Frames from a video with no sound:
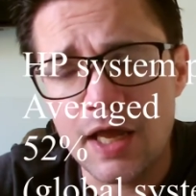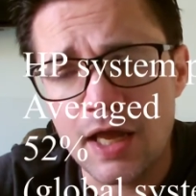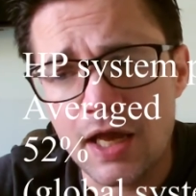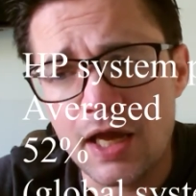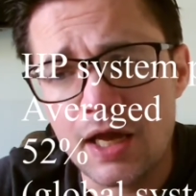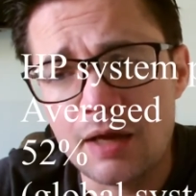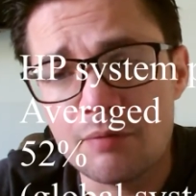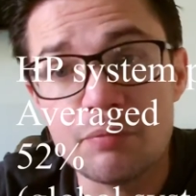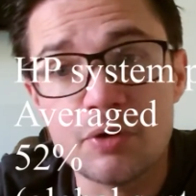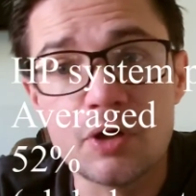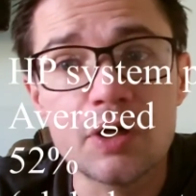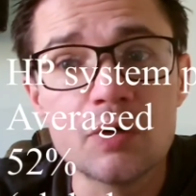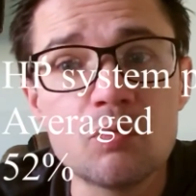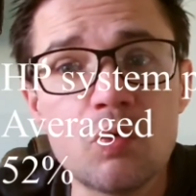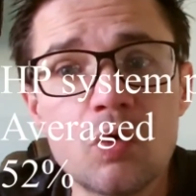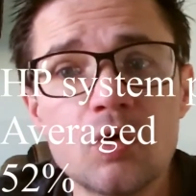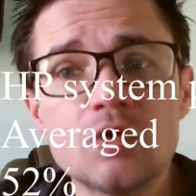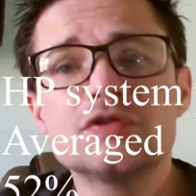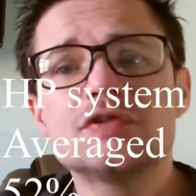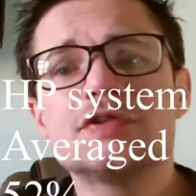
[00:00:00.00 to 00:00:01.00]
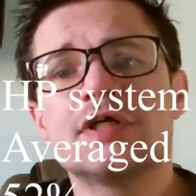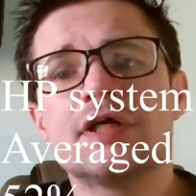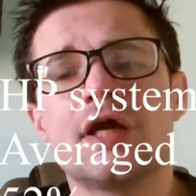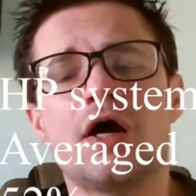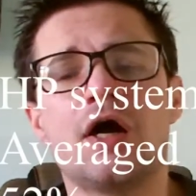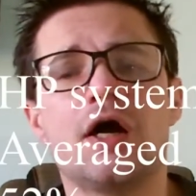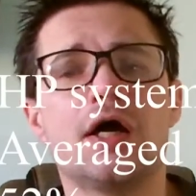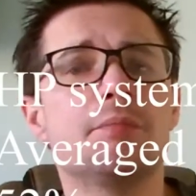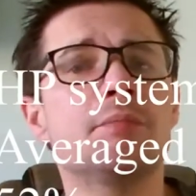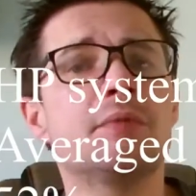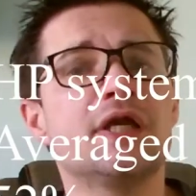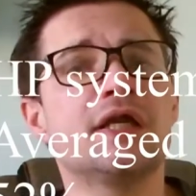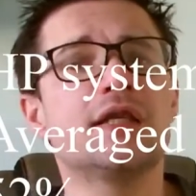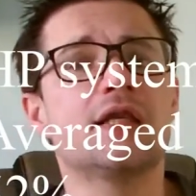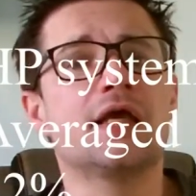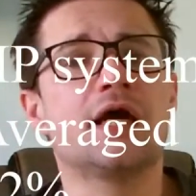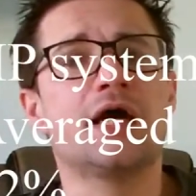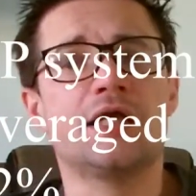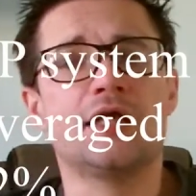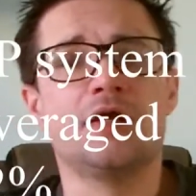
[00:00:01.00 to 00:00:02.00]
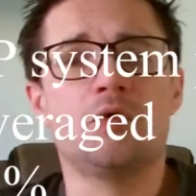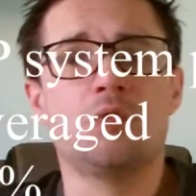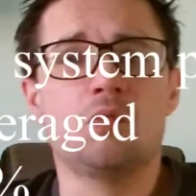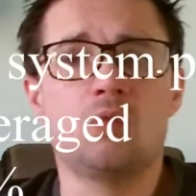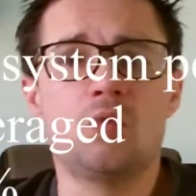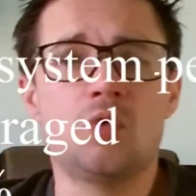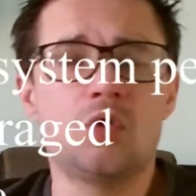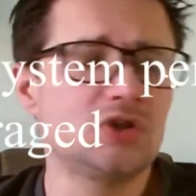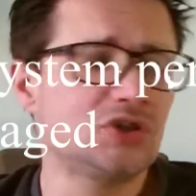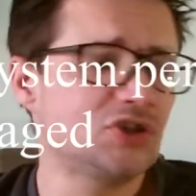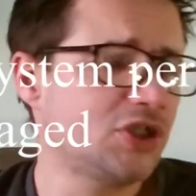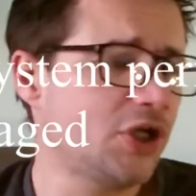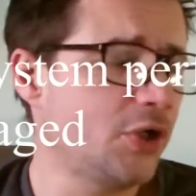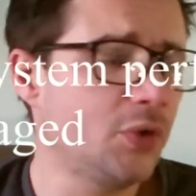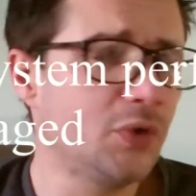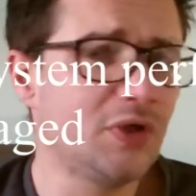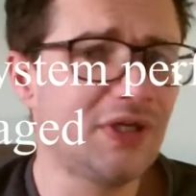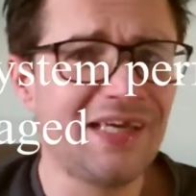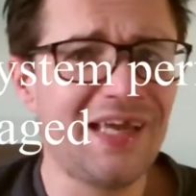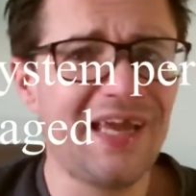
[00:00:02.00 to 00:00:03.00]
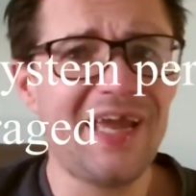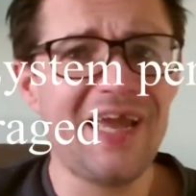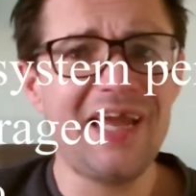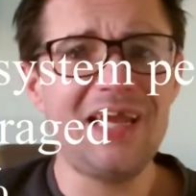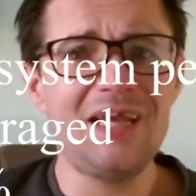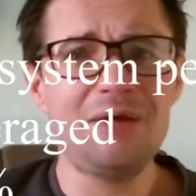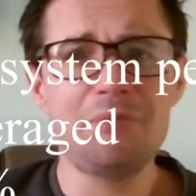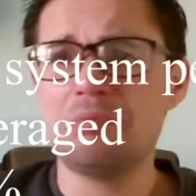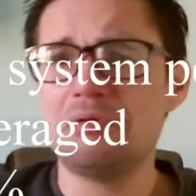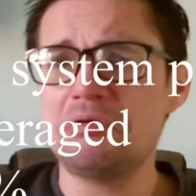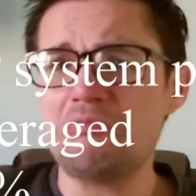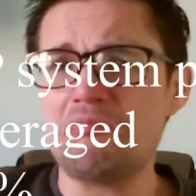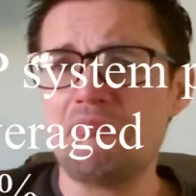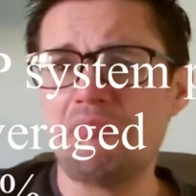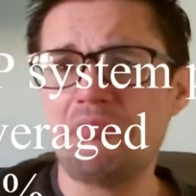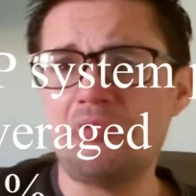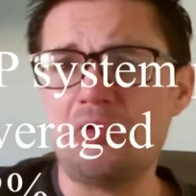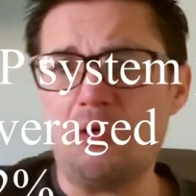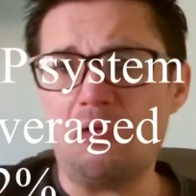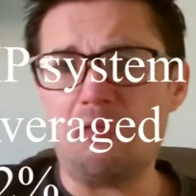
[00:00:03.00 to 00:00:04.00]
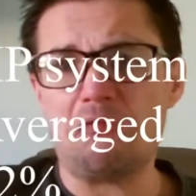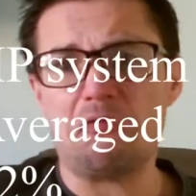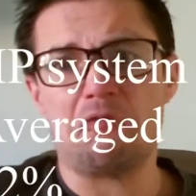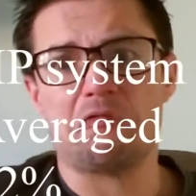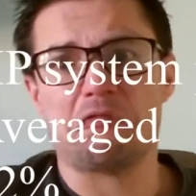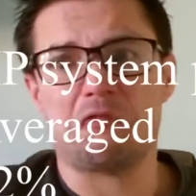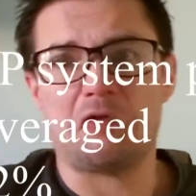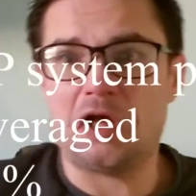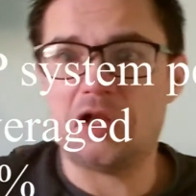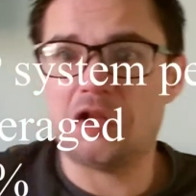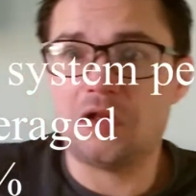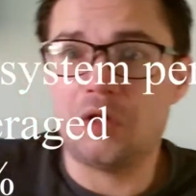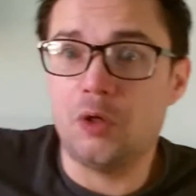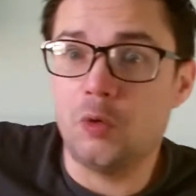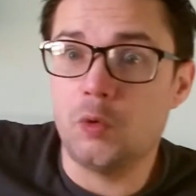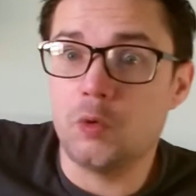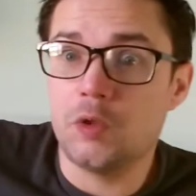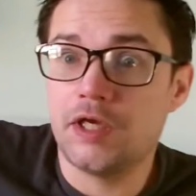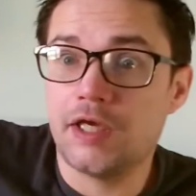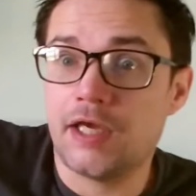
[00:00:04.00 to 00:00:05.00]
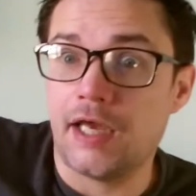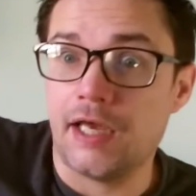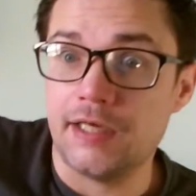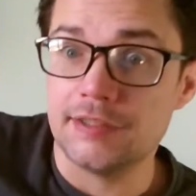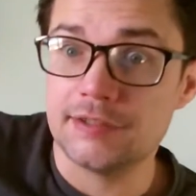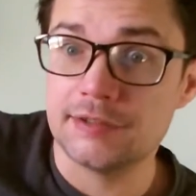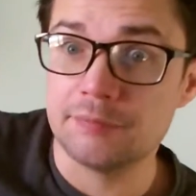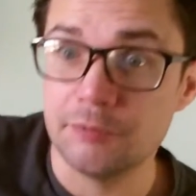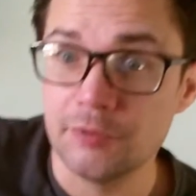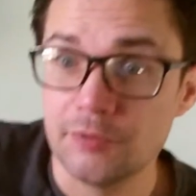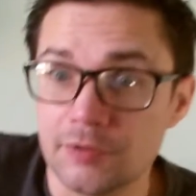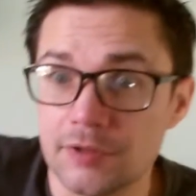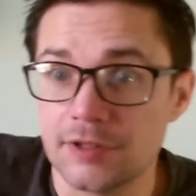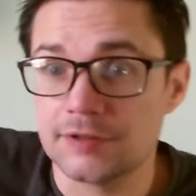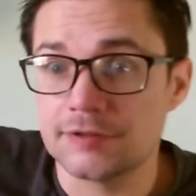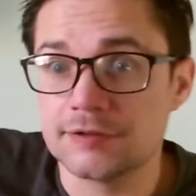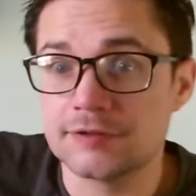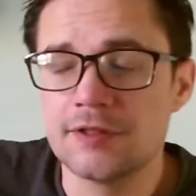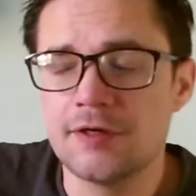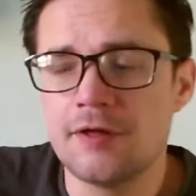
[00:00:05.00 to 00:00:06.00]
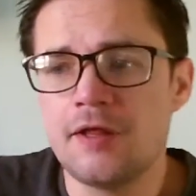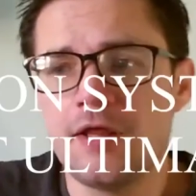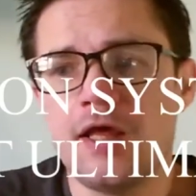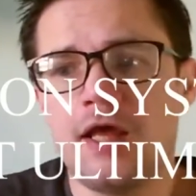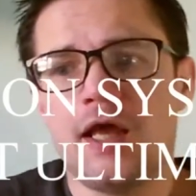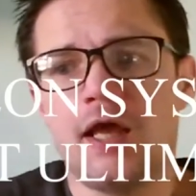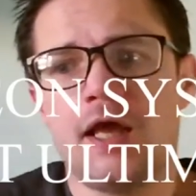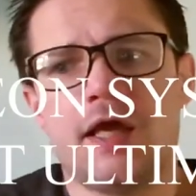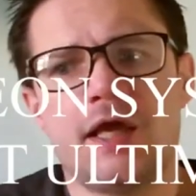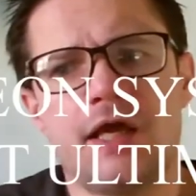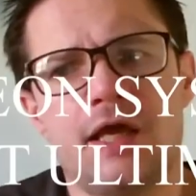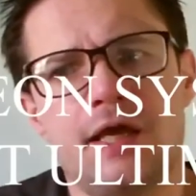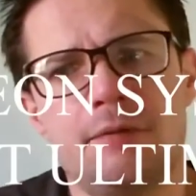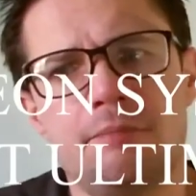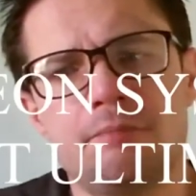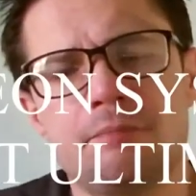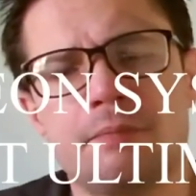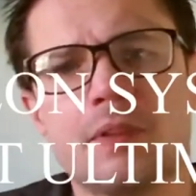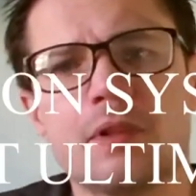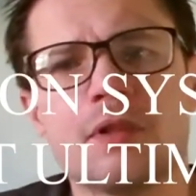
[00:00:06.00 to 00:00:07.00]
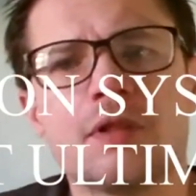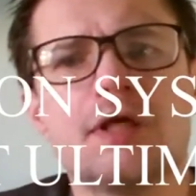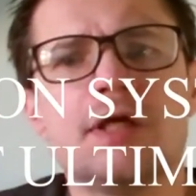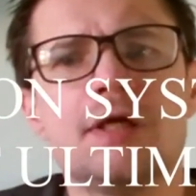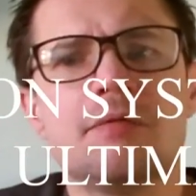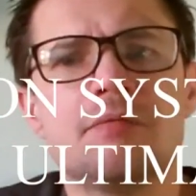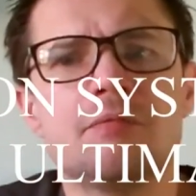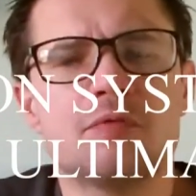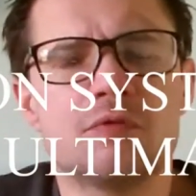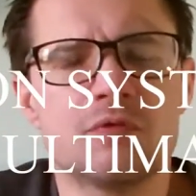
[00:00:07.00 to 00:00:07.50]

And by wanting, I mean that it was okay, but not that okay, to be honest. The